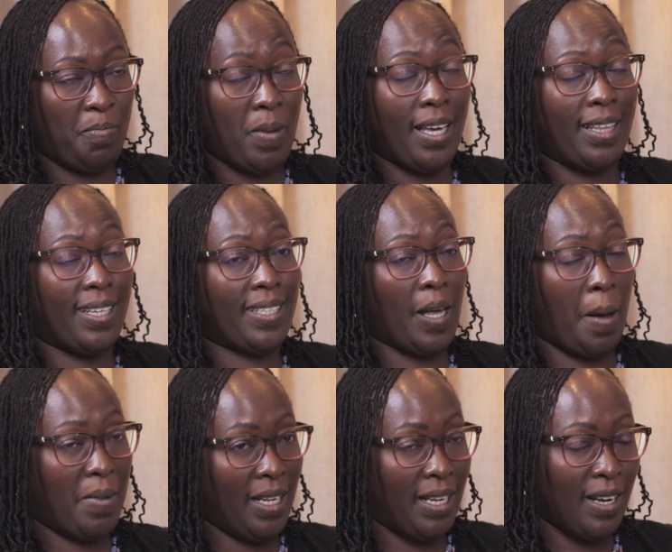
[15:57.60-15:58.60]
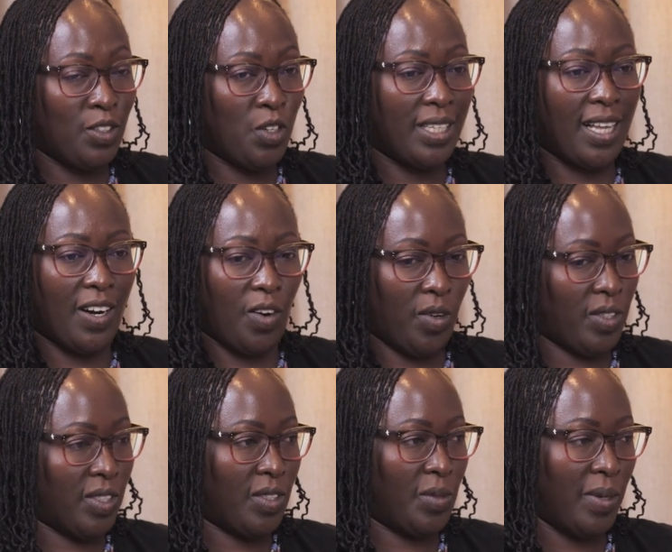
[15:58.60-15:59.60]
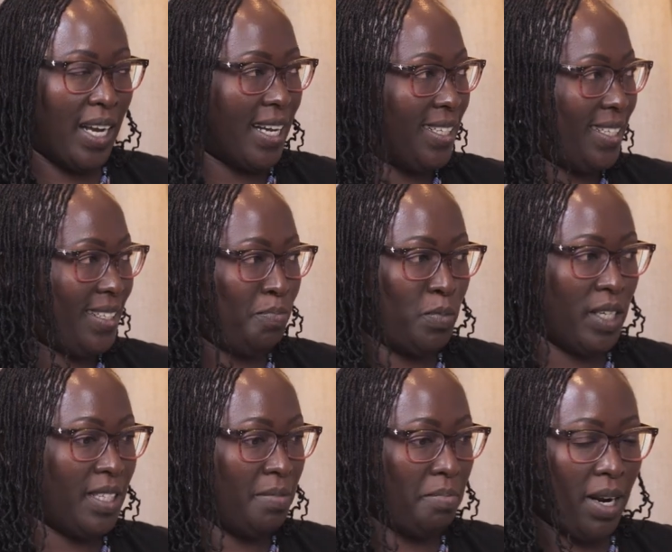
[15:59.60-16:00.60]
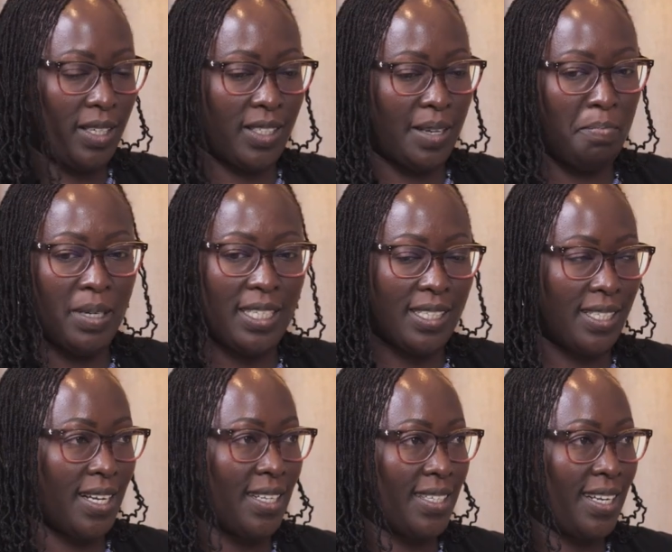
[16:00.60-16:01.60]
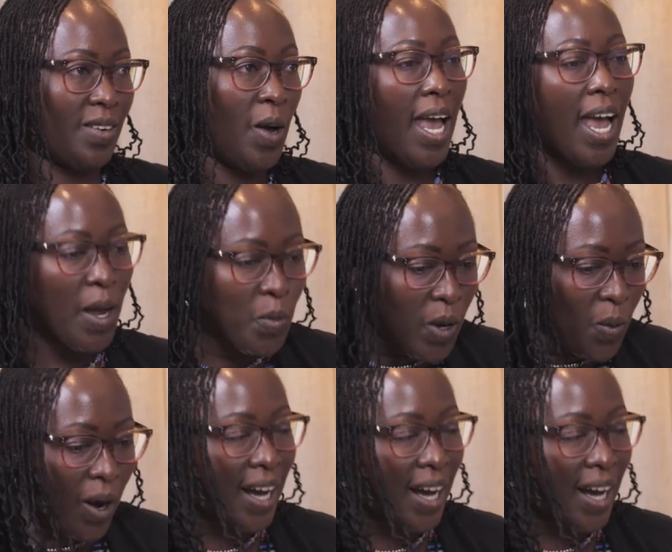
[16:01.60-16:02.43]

Being in the same. I mean, during the launch, we had pretty much the ministers and we